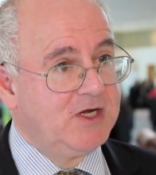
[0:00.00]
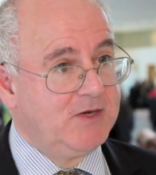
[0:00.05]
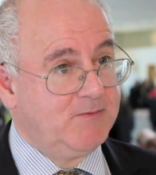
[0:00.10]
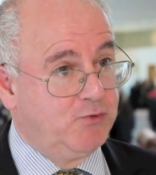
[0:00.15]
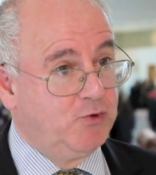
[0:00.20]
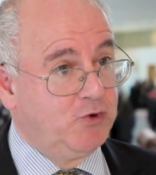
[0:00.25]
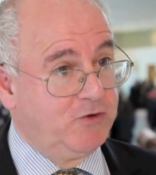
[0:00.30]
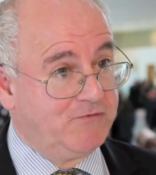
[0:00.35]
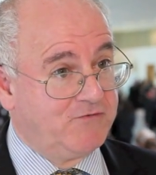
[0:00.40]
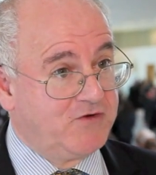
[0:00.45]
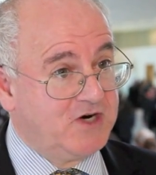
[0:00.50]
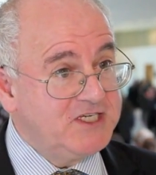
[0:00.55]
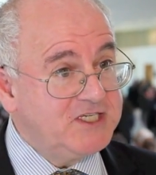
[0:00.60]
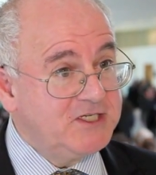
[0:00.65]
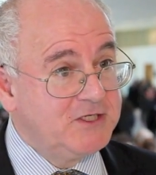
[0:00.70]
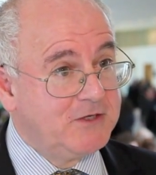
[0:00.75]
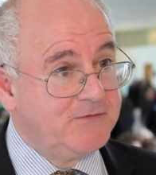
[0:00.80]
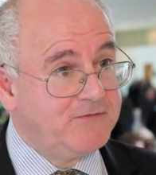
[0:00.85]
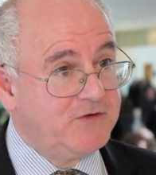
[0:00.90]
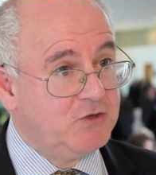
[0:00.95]
Important for us
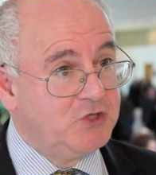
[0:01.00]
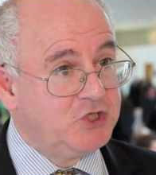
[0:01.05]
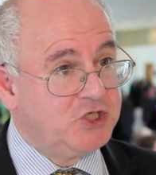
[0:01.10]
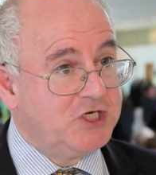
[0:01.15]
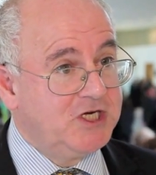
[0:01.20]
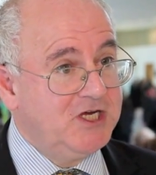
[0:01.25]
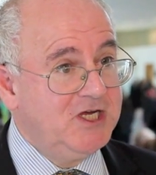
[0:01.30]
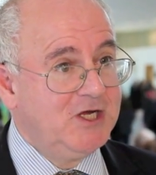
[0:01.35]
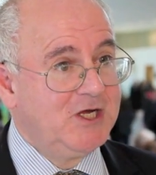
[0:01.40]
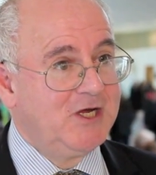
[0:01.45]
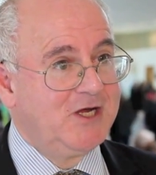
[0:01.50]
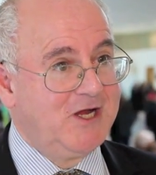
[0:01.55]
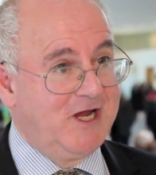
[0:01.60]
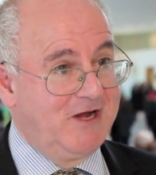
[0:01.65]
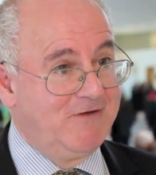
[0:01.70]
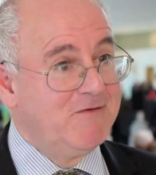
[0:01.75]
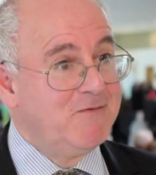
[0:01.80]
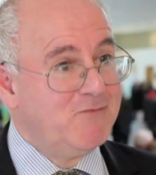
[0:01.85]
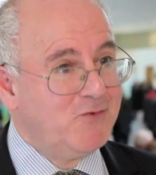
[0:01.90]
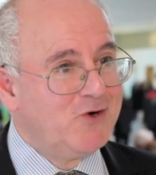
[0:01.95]
in the future,
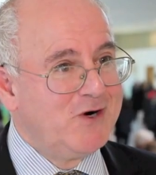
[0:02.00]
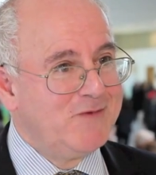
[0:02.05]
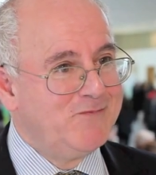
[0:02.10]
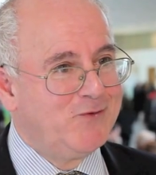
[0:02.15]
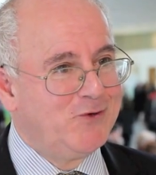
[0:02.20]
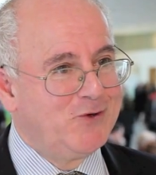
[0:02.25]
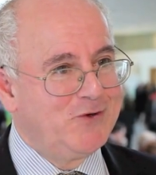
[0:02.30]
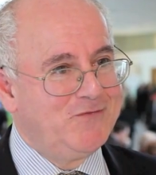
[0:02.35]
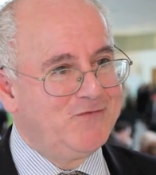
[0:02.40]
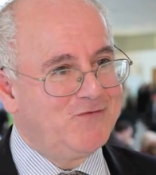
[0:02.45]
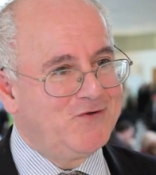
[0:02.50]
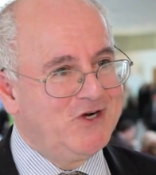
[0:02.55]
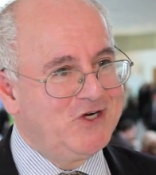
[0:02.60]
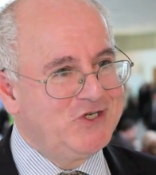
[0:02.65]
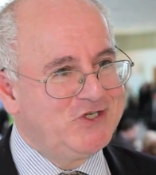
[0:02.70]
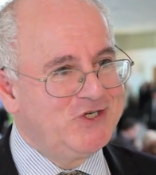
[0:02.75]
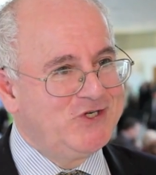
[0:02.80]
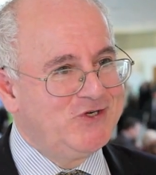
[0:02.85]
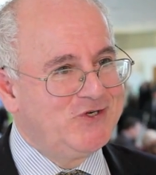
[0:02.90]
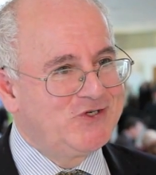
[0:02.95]
even more important for our
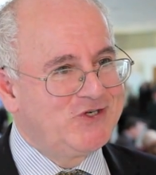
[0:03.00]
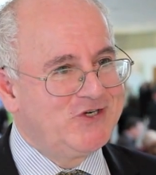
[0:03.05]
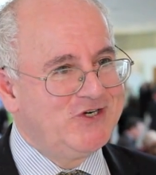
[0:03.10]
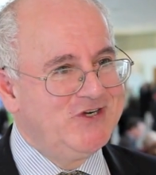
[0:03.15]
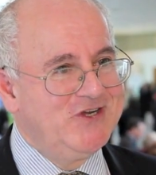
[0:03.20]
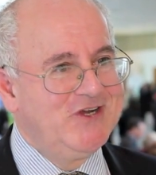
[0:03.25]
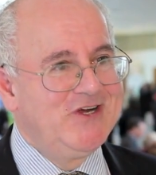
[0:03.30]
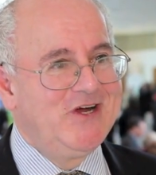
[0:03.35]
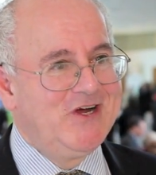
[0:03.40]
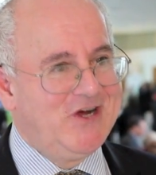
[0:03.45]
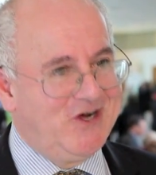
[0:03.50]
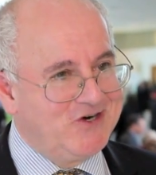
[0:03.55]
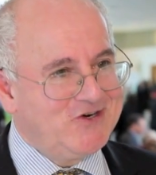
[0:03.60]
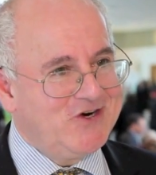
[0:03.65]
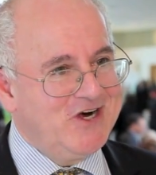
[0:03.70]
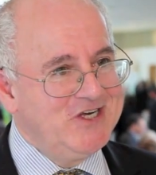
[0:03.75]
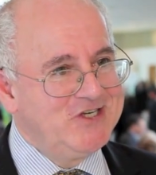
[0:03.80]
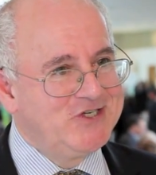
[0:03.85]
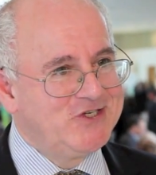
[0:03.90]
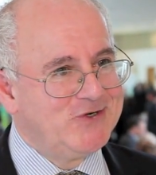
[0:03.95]
children, our
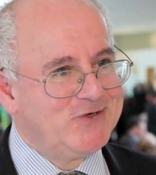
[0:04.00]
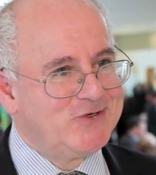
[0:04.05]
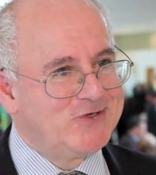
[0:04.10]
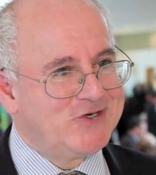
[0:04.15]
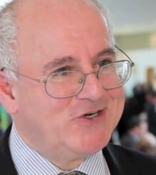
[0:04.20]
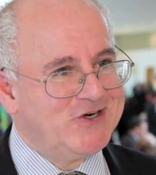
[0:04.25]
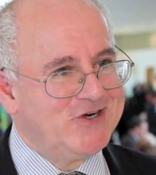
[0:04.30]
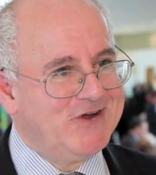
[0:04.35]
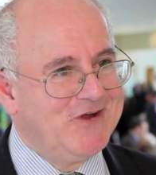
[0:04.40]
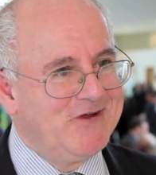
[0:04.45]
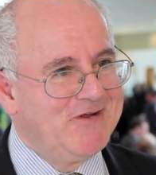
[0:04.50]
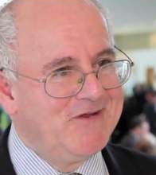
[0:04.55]
grandchildren.